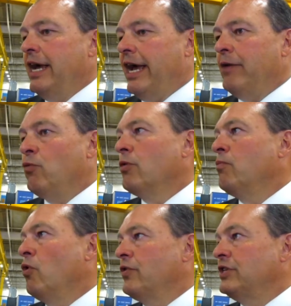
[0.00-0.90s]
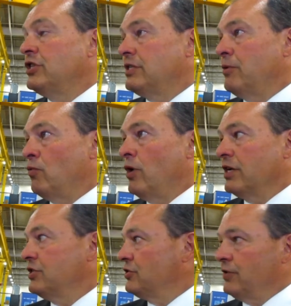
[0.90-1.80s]
And we're more than just about
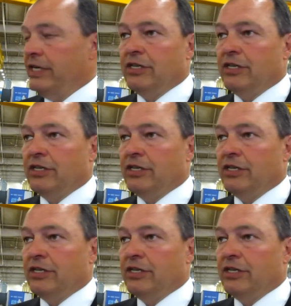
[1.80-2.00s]
rocks and trees.